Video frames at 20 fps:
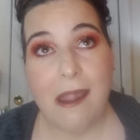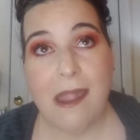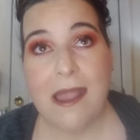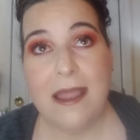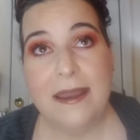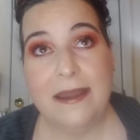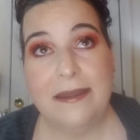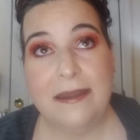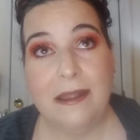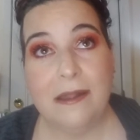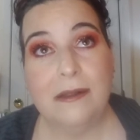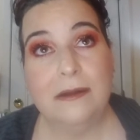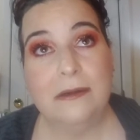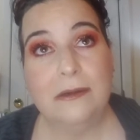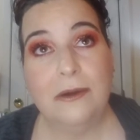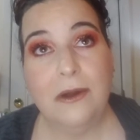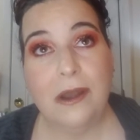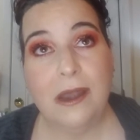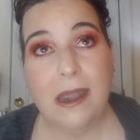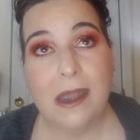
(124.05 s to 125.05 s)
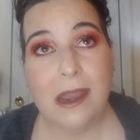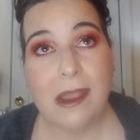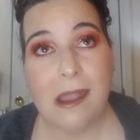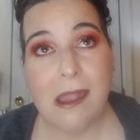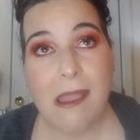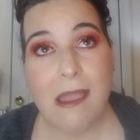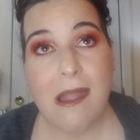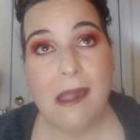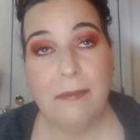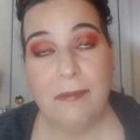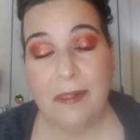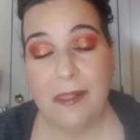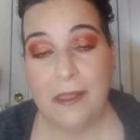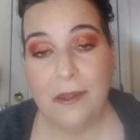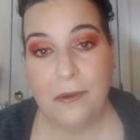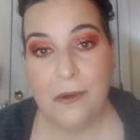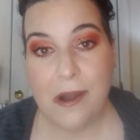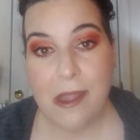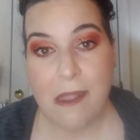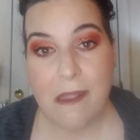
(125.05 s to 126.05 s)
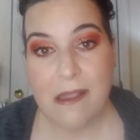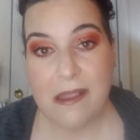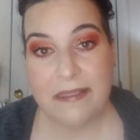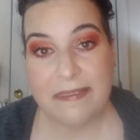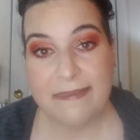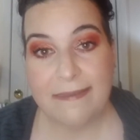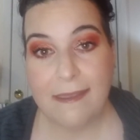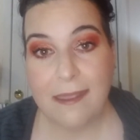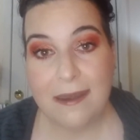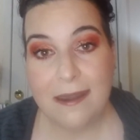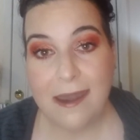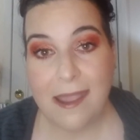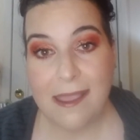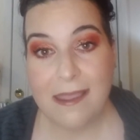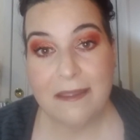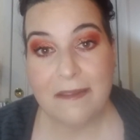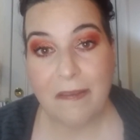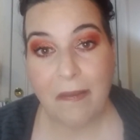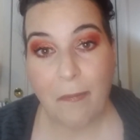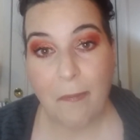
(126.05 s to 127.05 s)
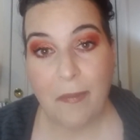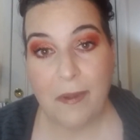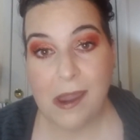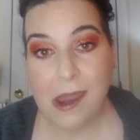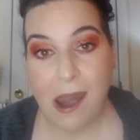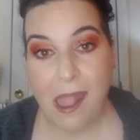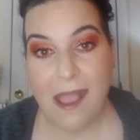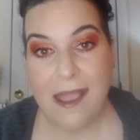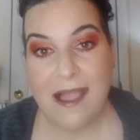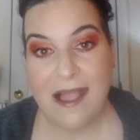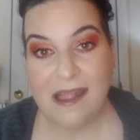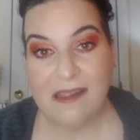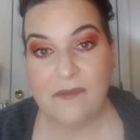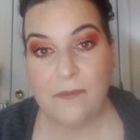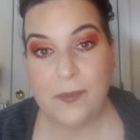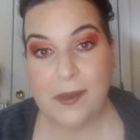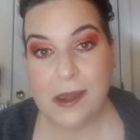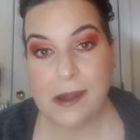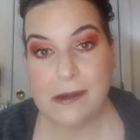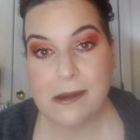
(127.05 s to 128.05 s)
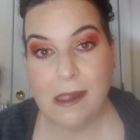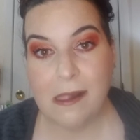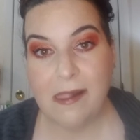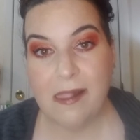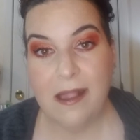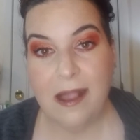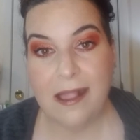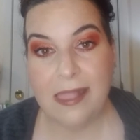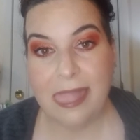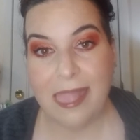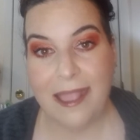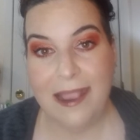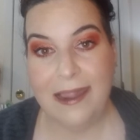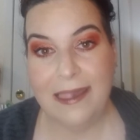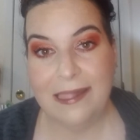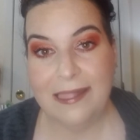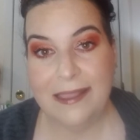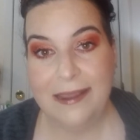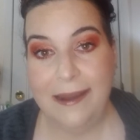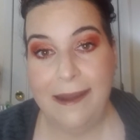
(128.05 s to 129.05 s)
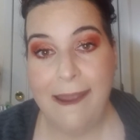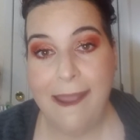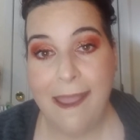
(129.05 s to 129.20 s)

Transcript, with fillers: I don't upload on Sundays, but I have been a lot lately.